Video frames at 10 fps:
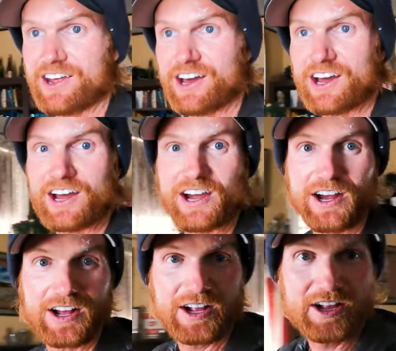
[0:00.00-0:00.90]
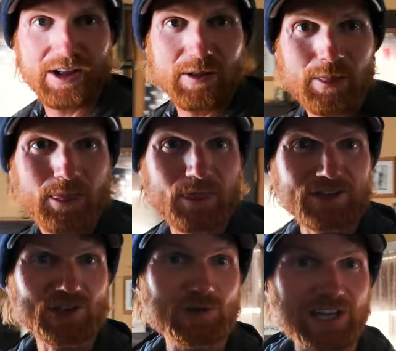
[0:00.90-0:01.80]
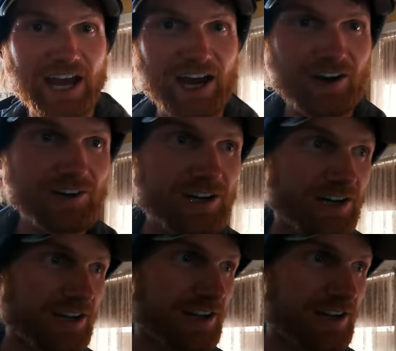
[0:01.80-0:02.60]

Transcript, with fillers: uh, this hotel